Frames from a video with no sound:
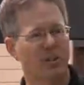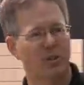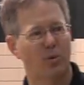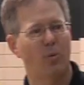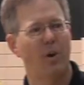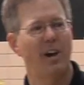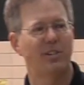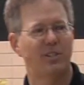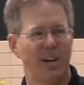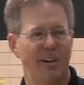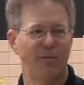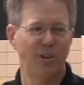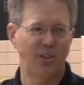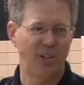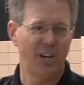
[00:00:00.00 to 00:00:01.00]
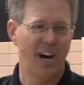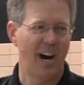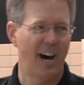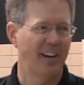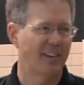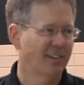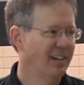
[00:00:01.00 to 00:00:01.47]
to swish every
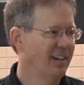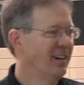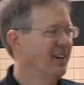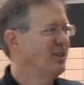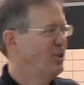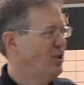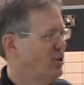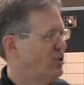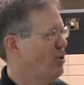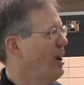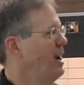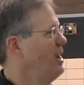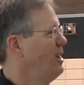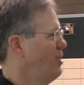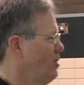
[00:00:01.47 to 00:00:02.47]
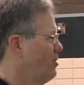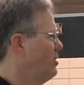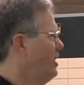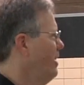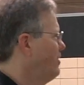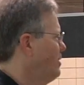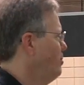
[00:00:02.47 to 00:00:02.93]
shot, you're training
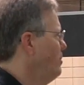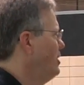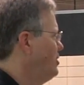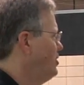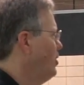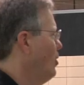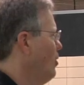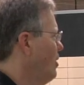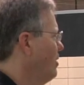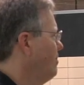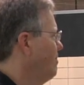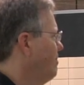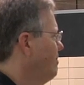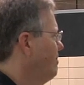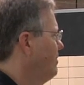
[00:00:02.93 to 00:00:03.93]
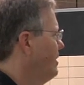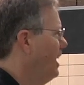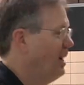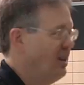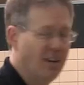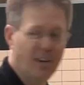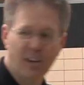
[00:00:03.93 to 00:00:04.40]
yourself to miss short. Okay?